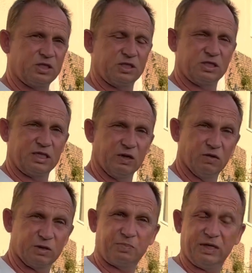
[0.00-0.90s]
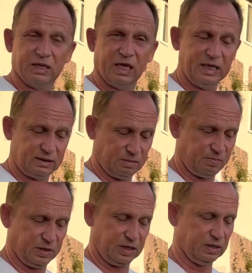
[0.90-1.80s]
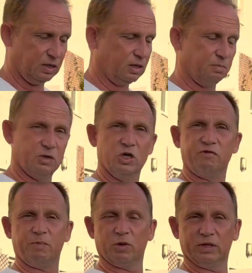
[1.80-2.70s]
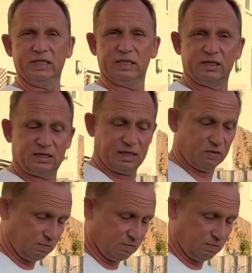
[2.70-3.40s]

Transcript: as a sail that's pretty light and pretty manoeuvrable and easy to sail,